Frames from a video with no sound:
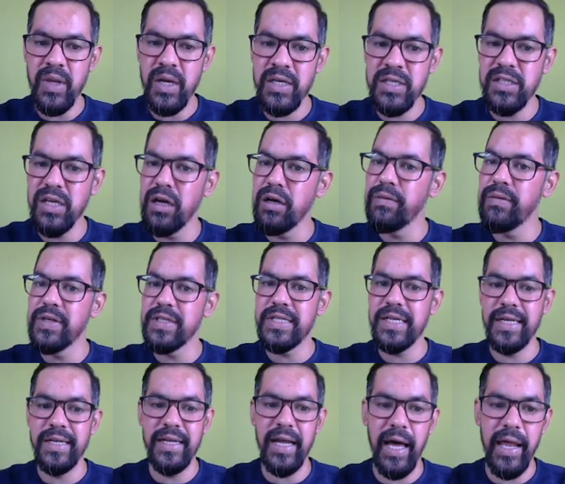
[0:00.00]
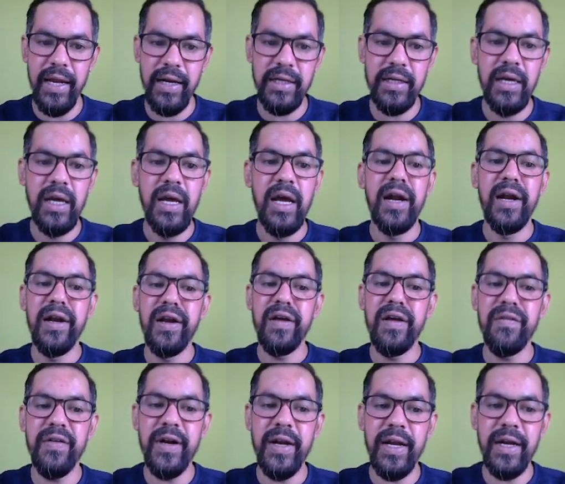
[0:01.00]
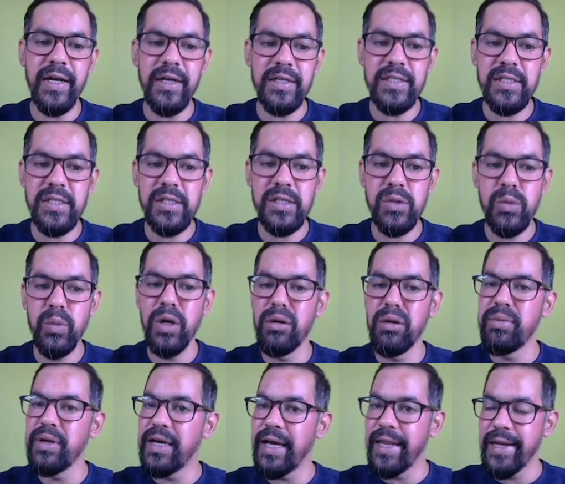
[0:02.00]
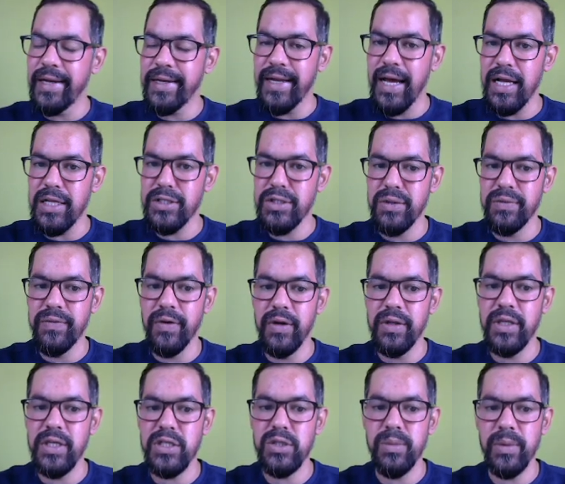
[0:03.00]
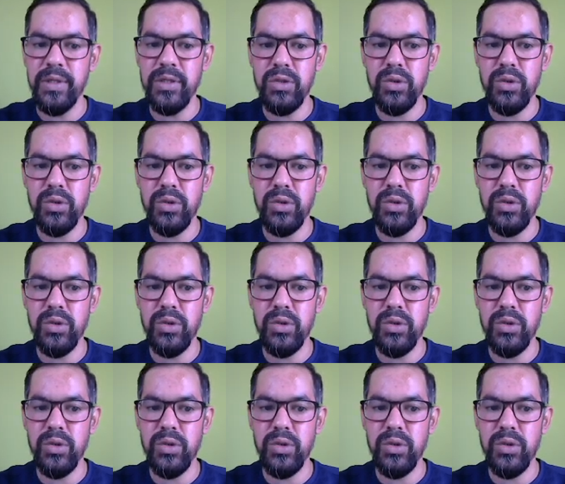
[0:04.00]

service indirect, dividends will be correct answer for this one.